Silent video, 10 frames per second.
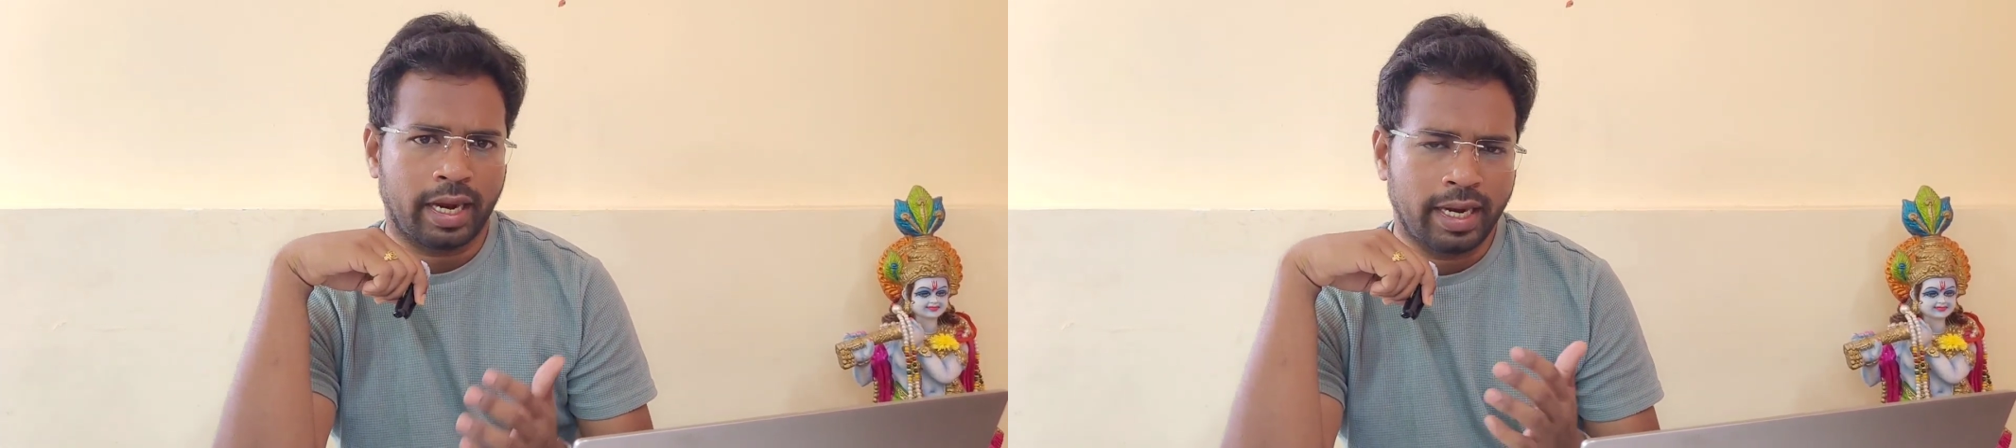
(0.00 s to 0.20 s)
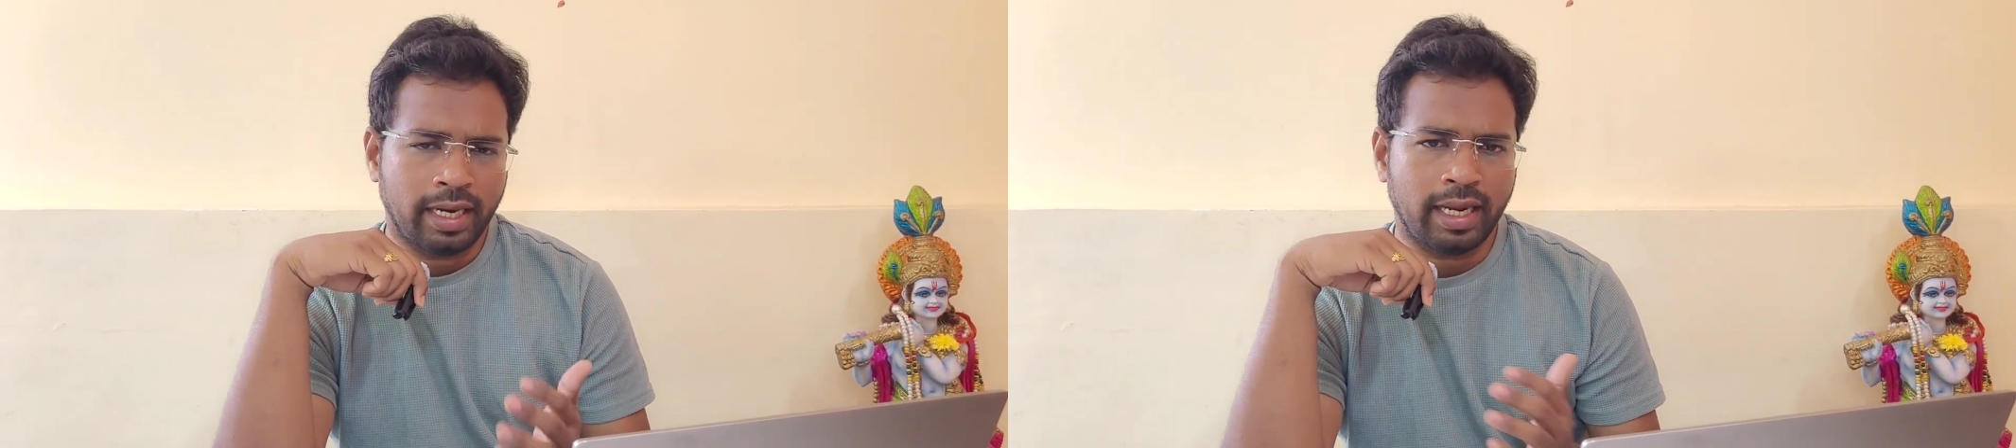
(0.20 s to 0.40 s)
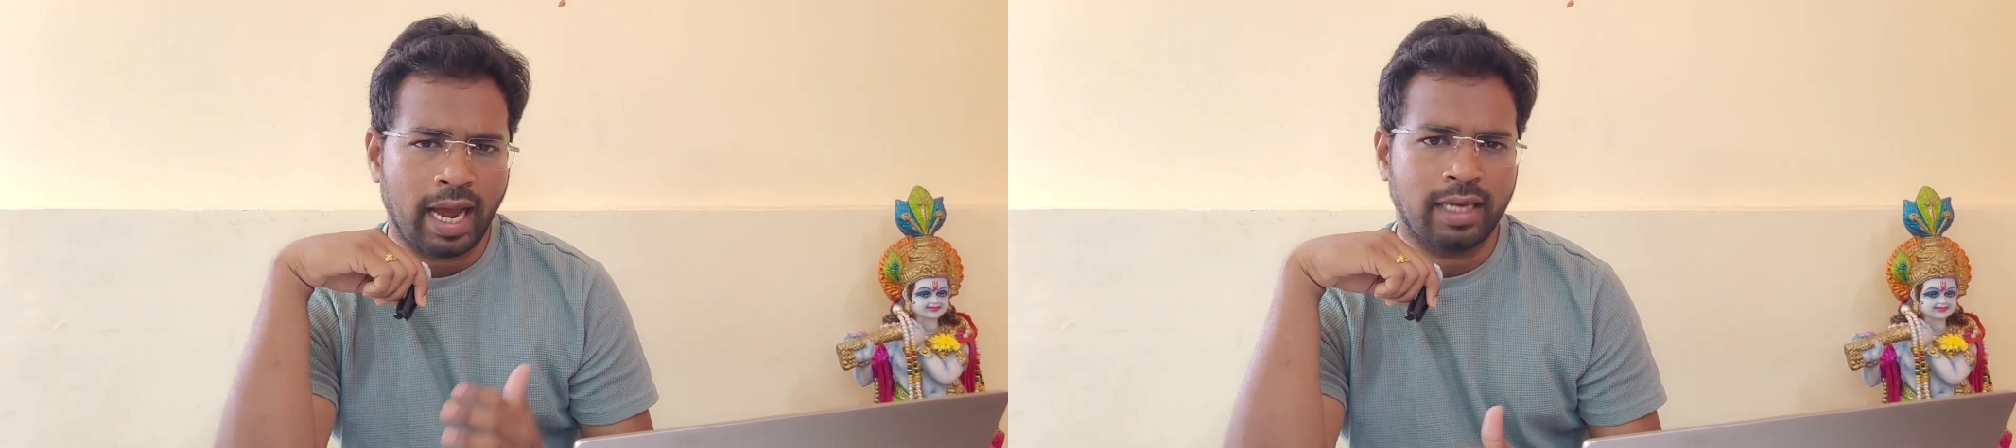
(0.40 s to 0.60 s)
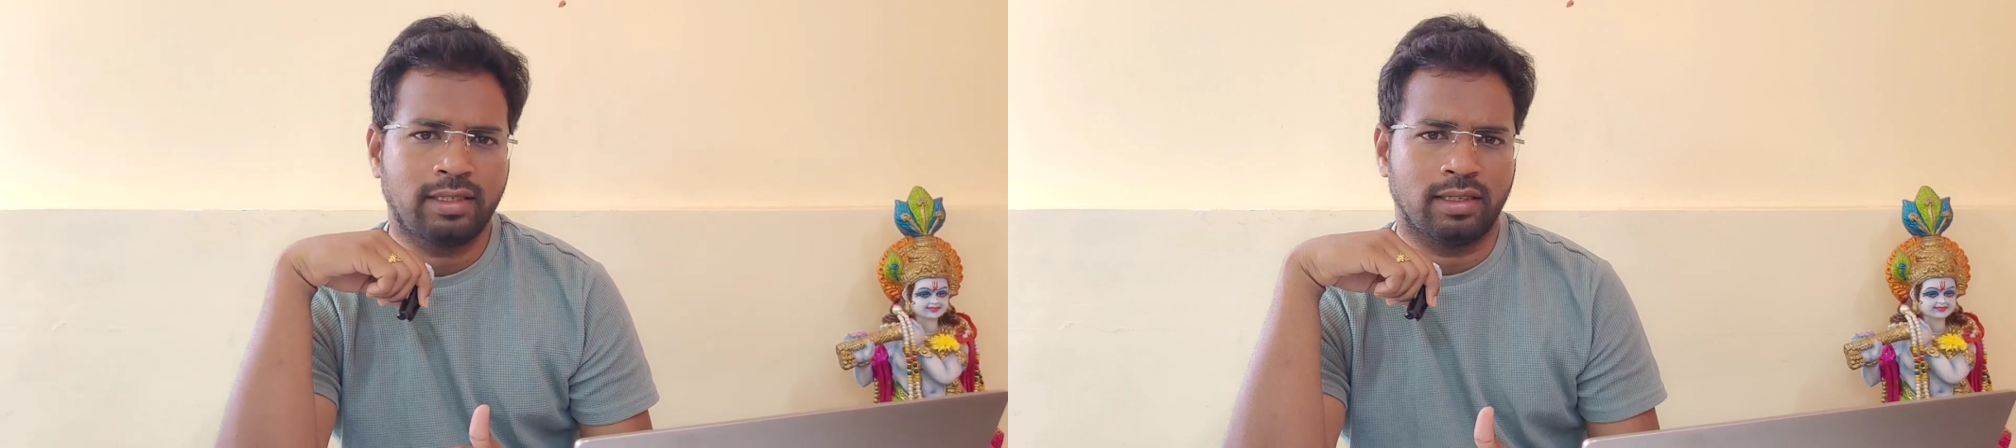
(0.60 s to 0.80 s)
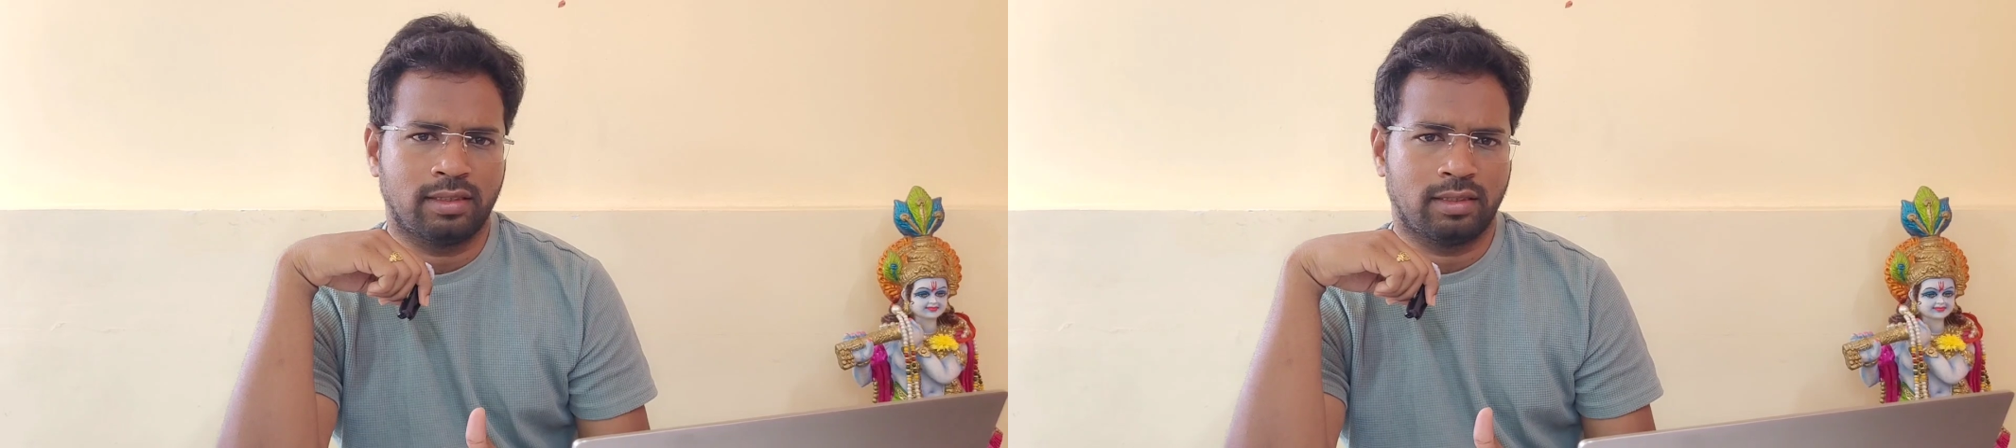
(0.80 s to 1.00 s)
get
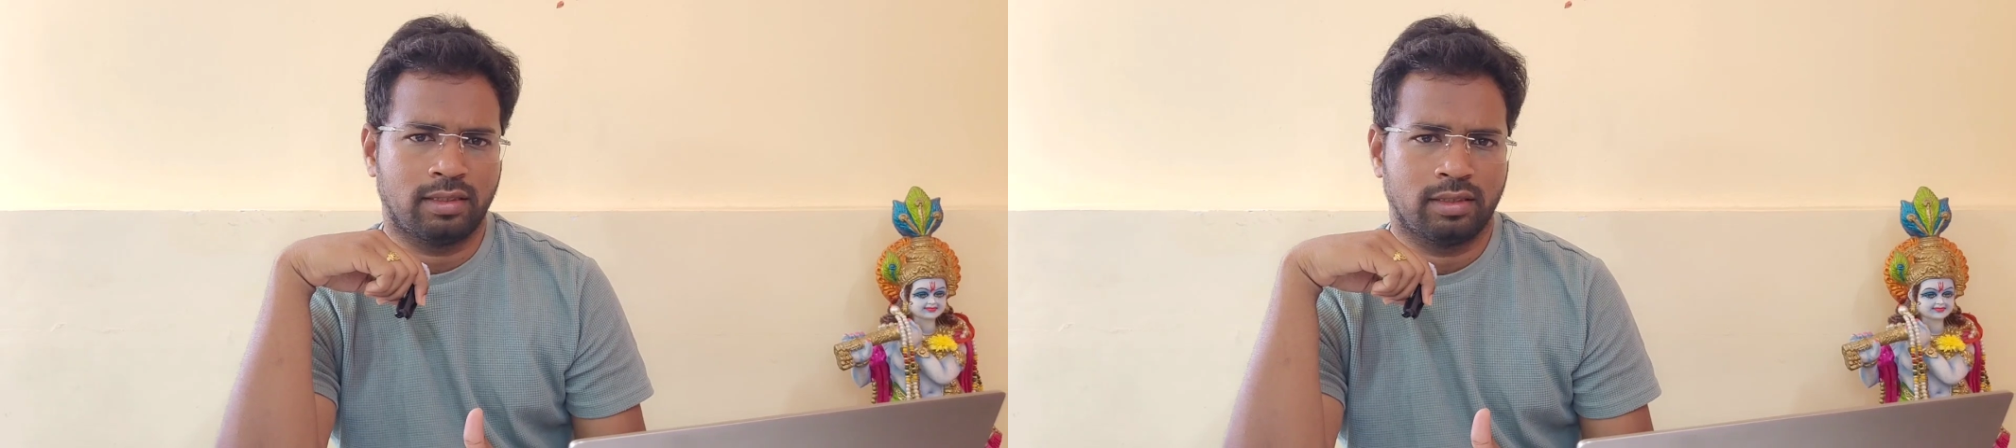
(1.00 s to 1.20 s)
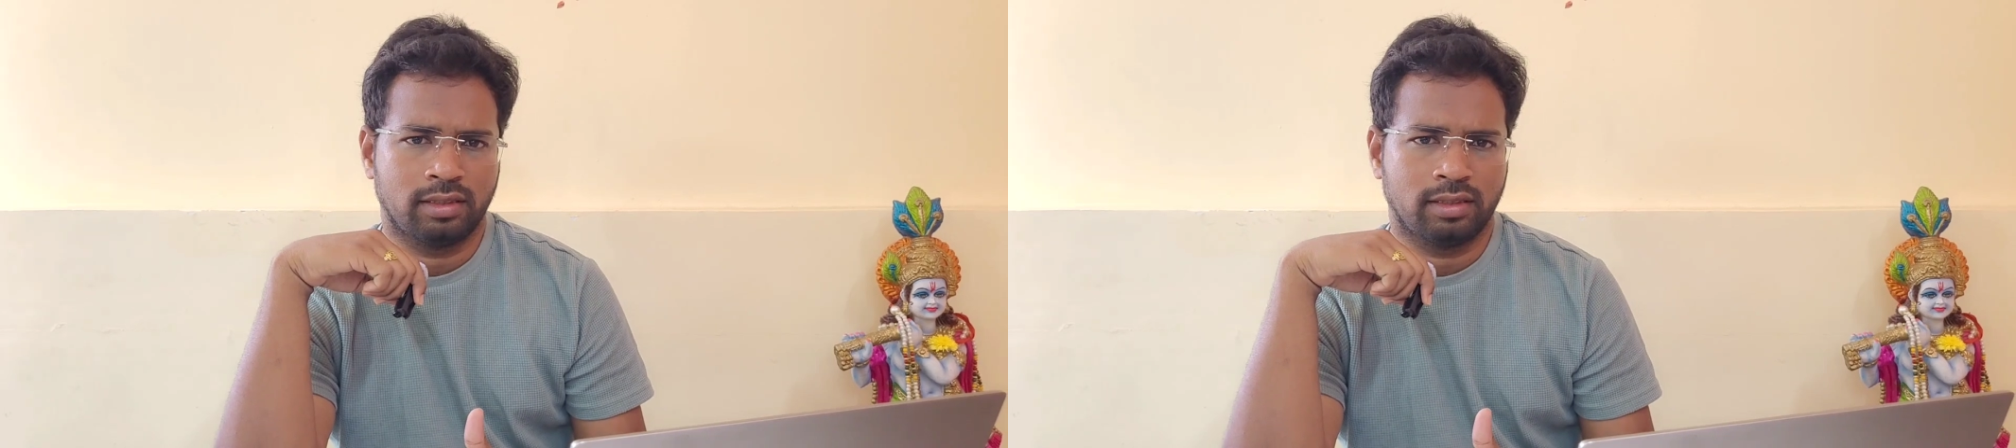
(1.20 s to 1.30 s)
access.